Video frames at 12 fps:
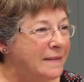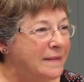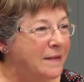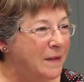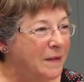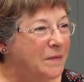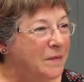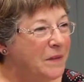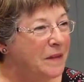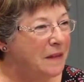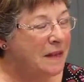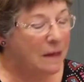So
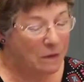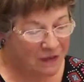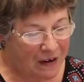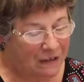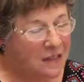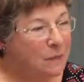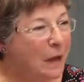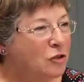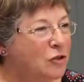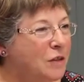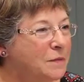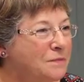he was very
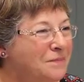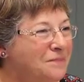special.